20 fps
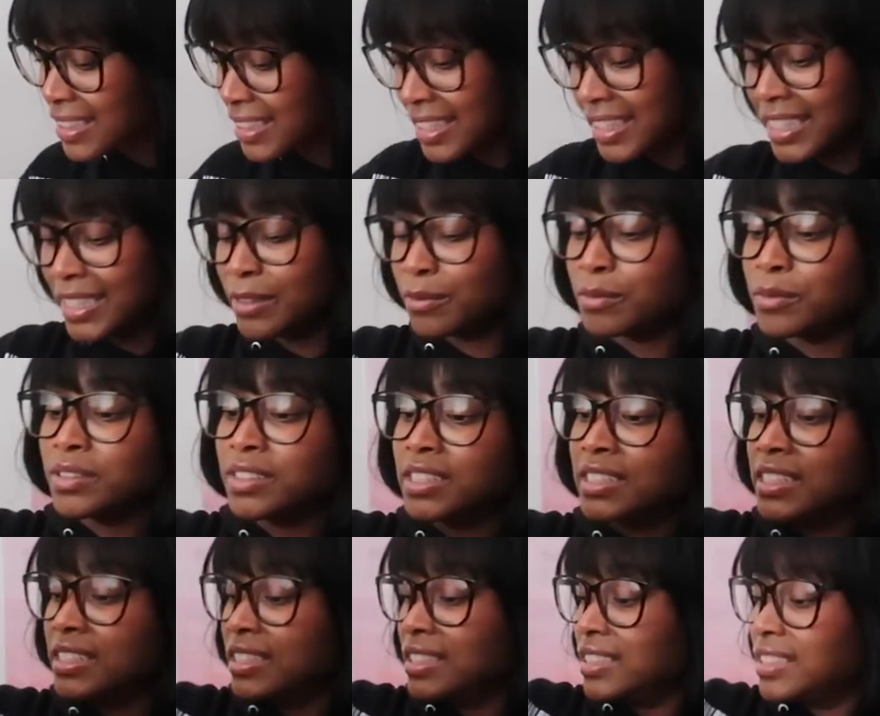It's
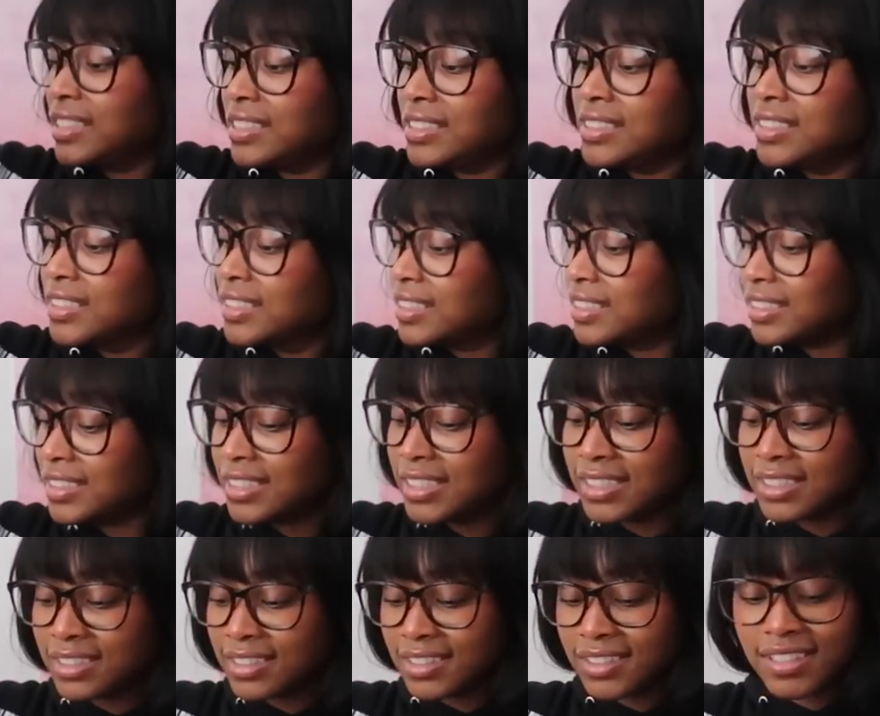I
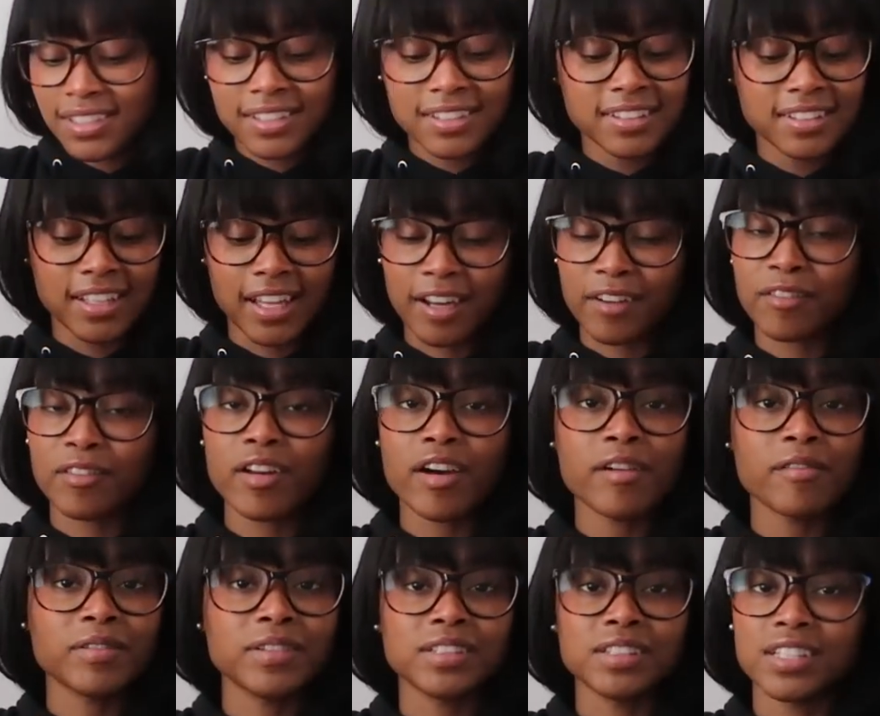don't
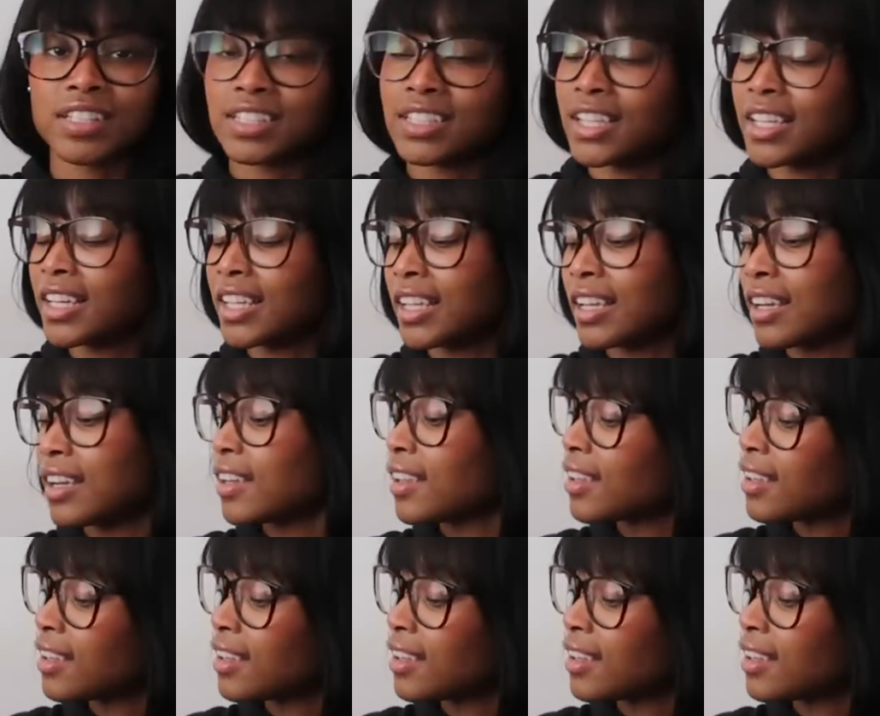know, but I